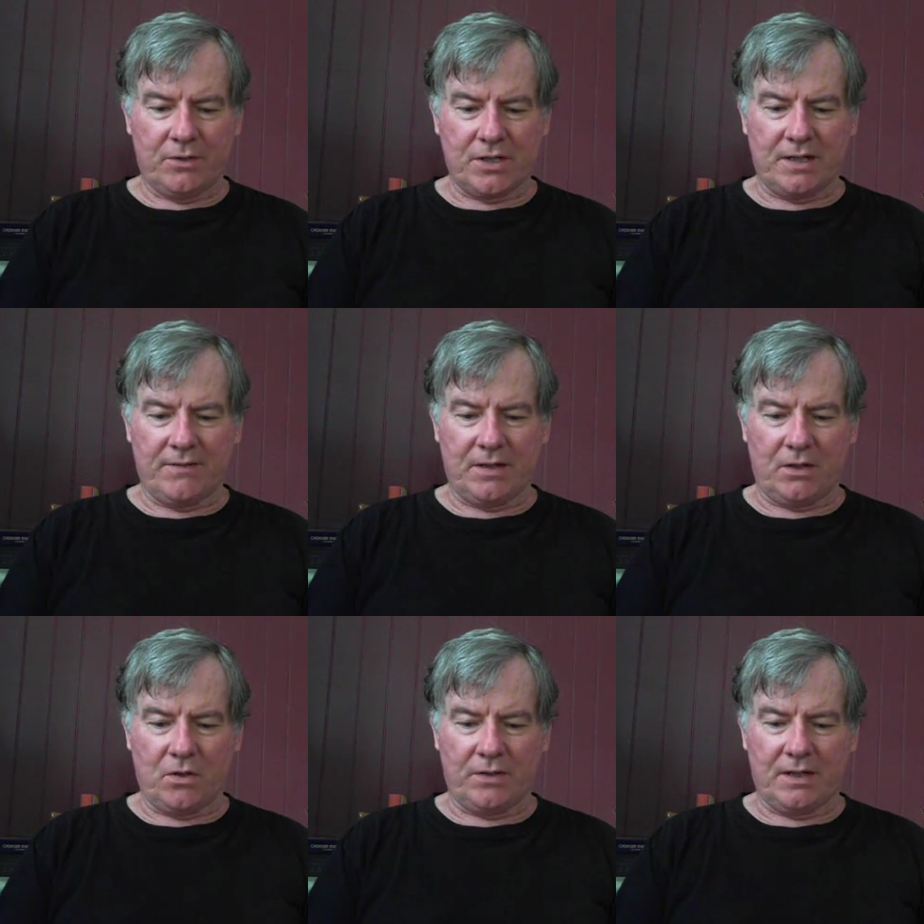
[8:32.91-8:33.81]
for it's only when
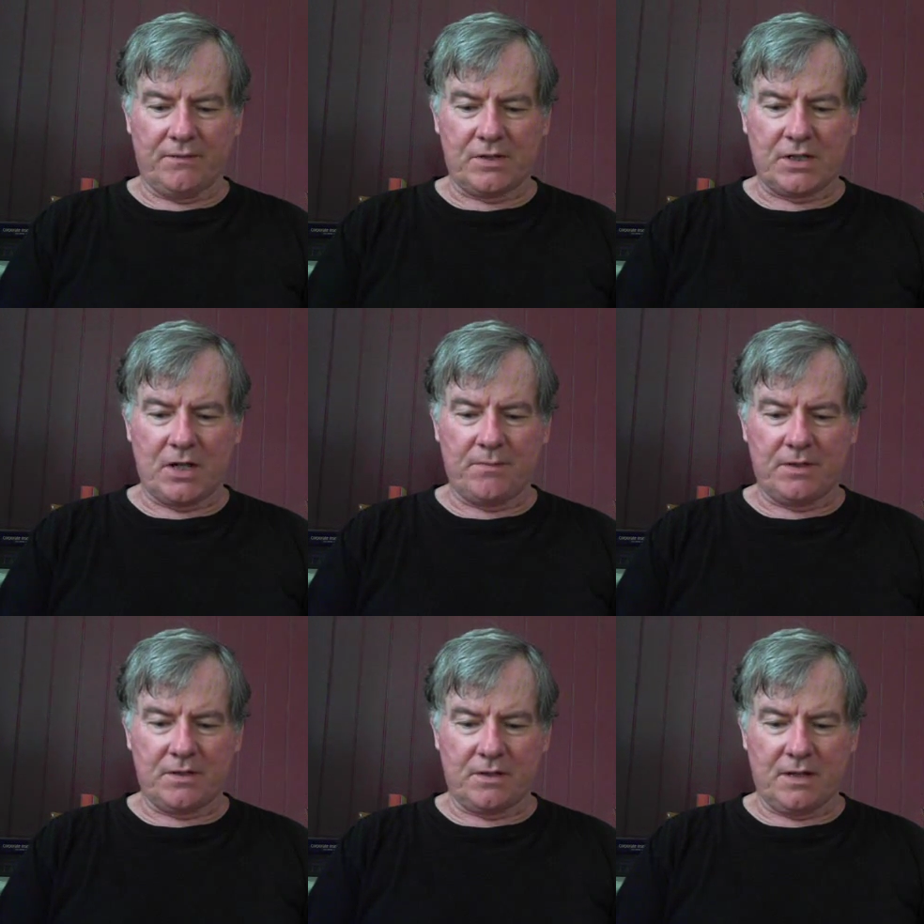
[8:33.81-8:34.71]
the content of the
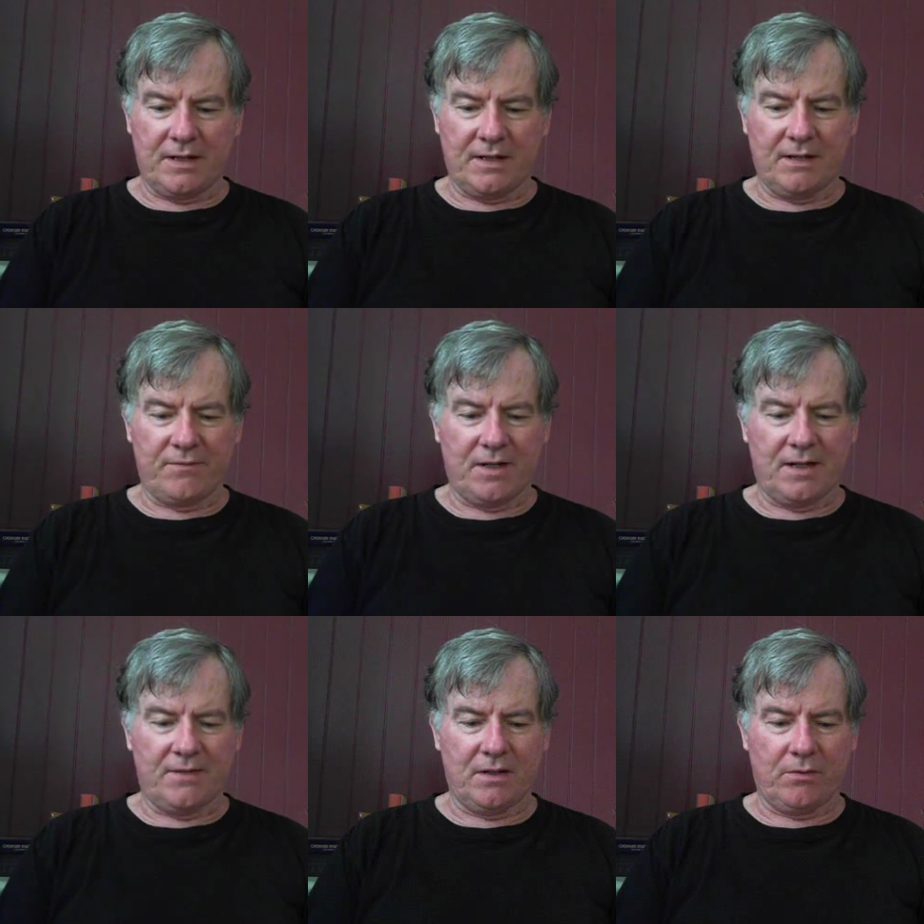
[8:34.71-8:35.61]
scope is
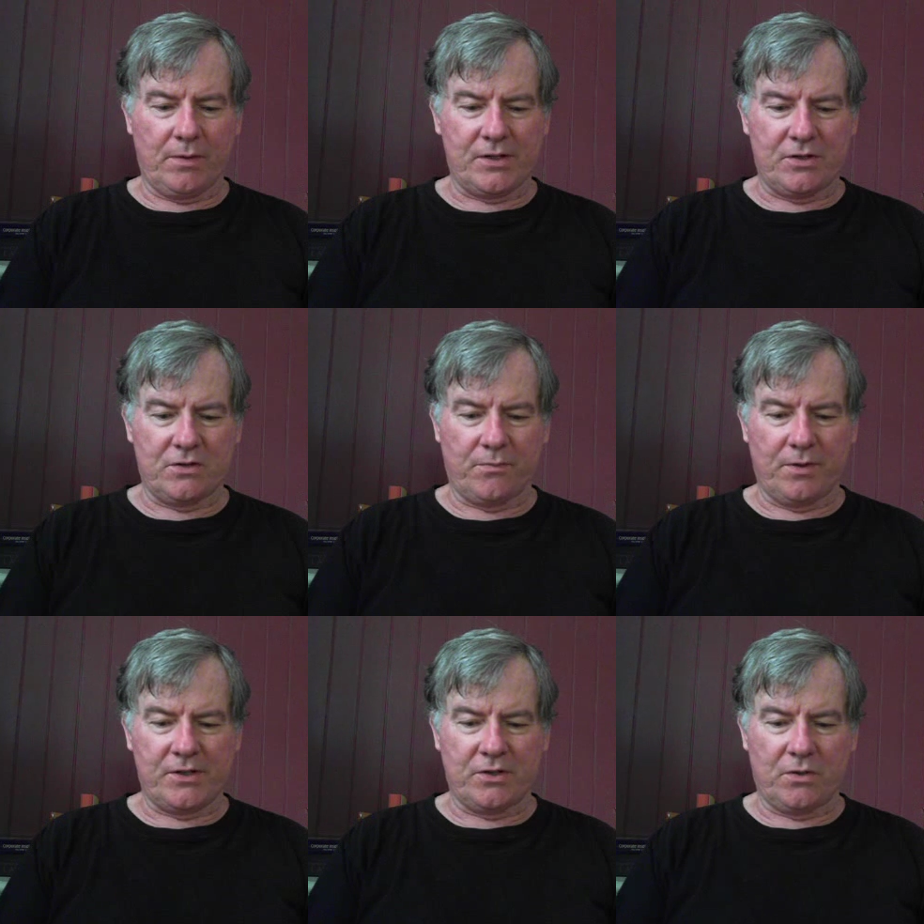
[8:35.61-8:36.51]
identified that the questions of
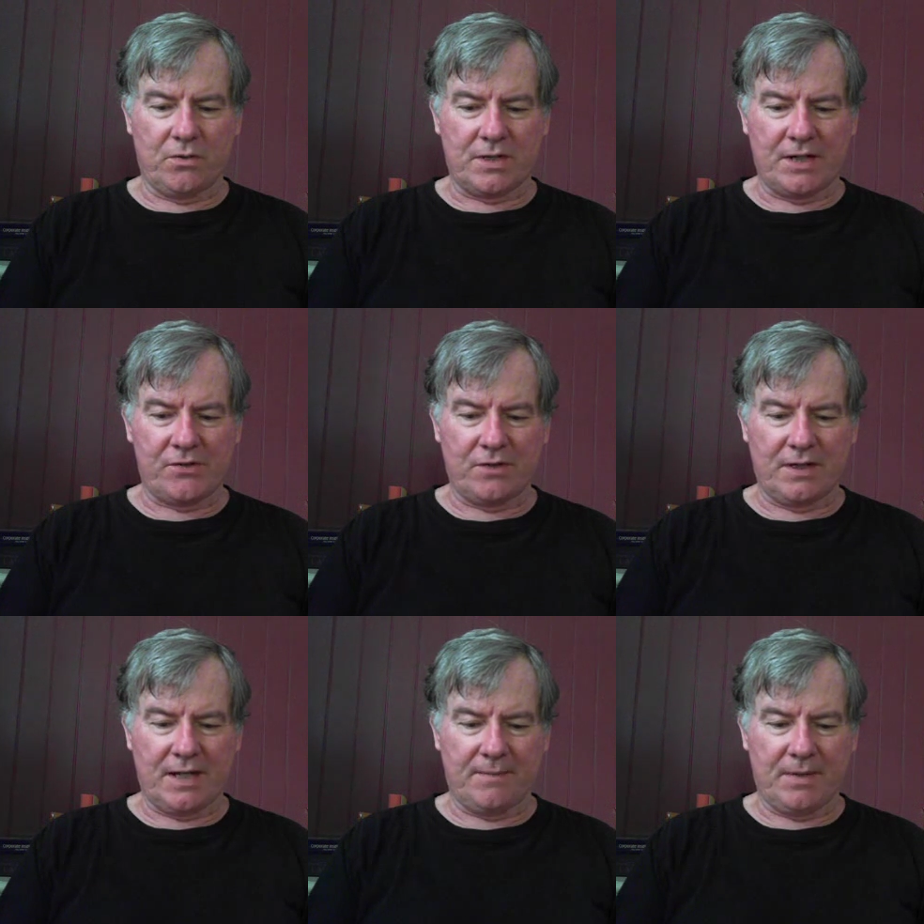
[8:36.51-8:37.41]
breach and
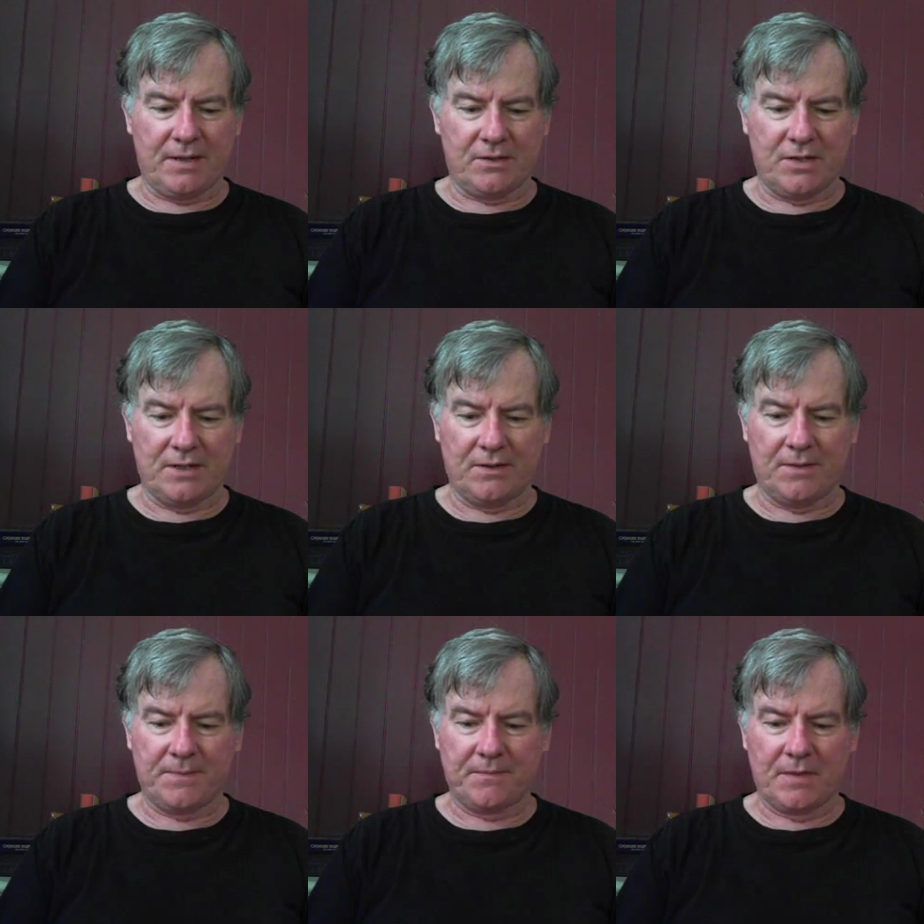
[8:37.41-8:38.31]
causation can be considered.